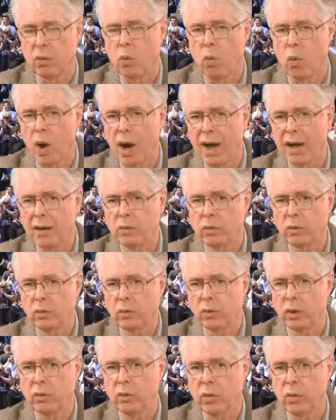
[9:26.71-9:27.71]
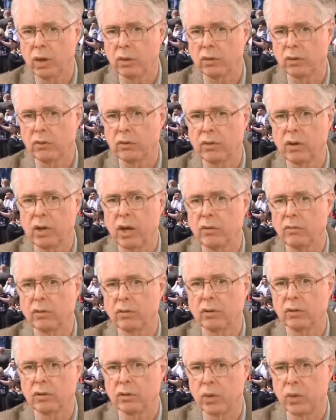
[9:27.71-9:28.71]
Why would we want
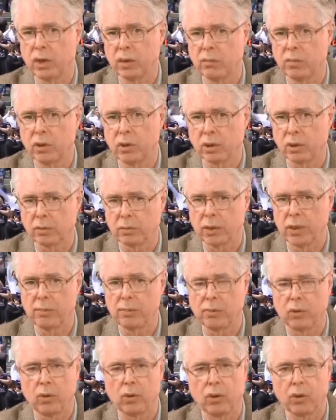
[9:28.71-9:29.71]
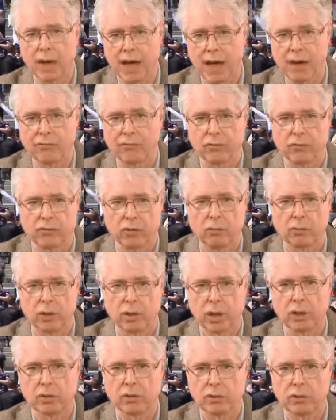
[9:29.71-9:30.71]
320 million people, or half of
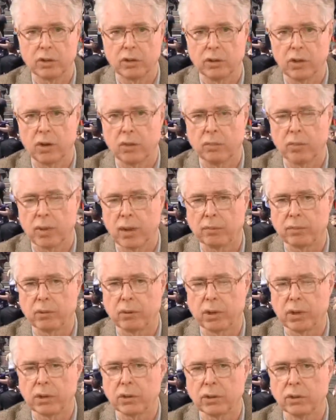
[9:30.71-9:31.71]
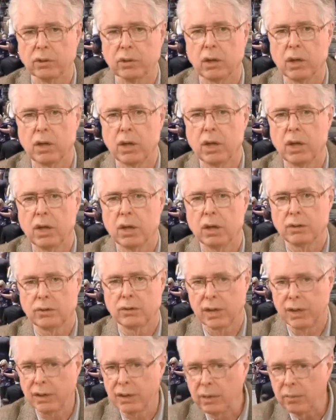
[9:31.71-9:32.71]
them, that is the adult population,
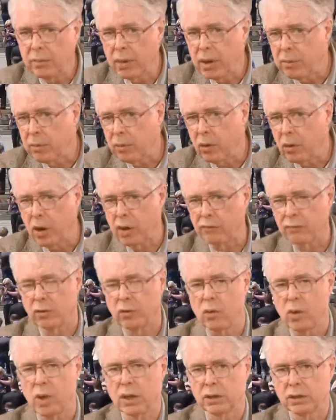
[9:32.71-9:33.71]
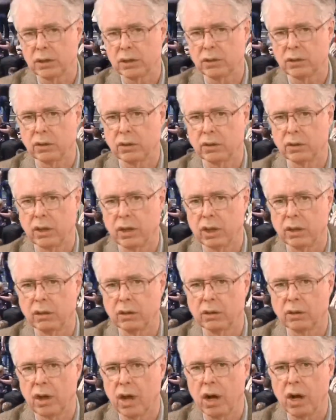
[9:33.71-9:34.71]
sending people off to Washington
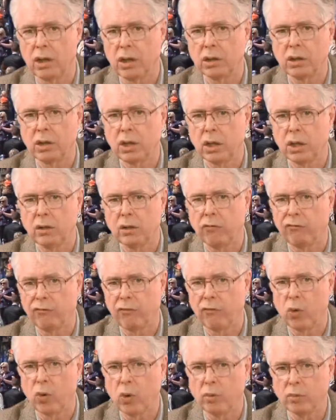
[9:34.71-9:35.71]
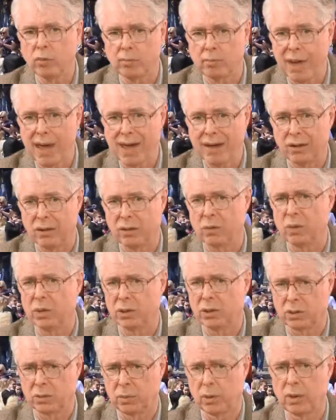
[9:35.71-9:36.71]
in an uninformed manner,
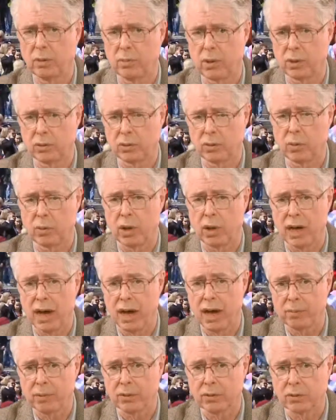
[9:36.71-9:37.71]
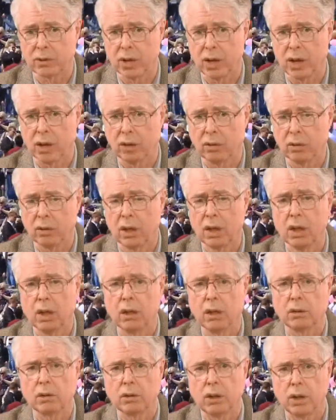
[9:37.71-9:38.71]
which is pretty much the way it happens now,
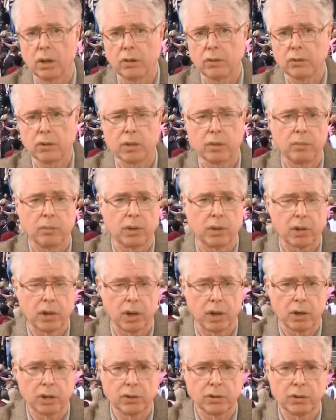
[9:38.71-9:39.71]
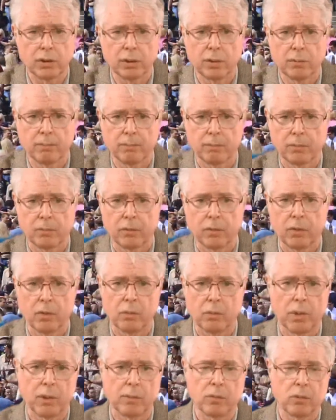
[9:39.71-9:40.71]
largely because
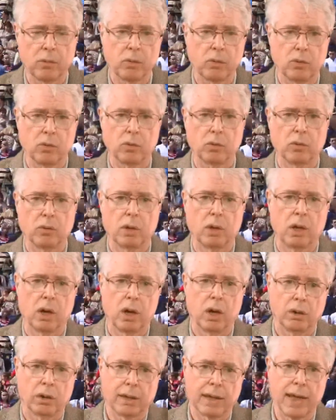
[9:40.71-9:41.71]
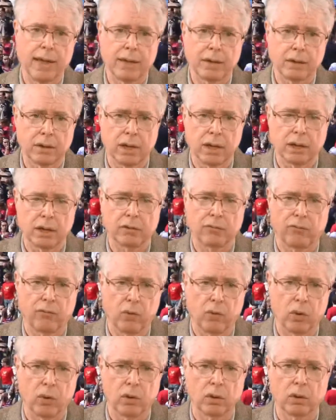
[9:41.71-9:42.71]
the people who are candidates
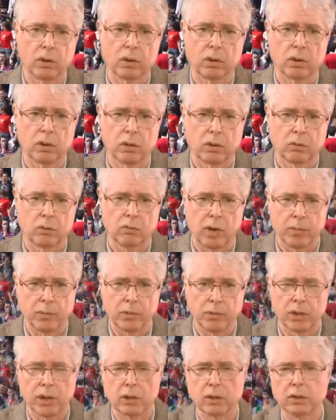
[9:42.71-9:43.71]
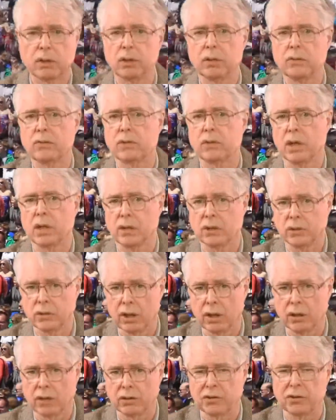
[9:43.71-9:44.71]
for representatives and
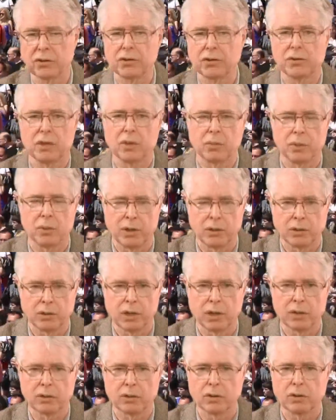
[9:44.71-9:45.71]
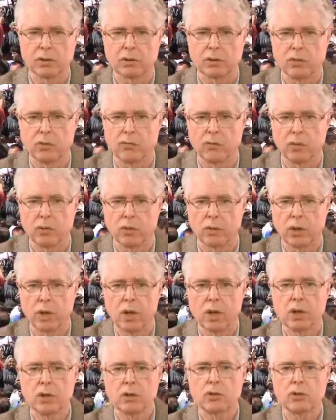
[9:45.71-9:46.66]
senators and presidents and so forth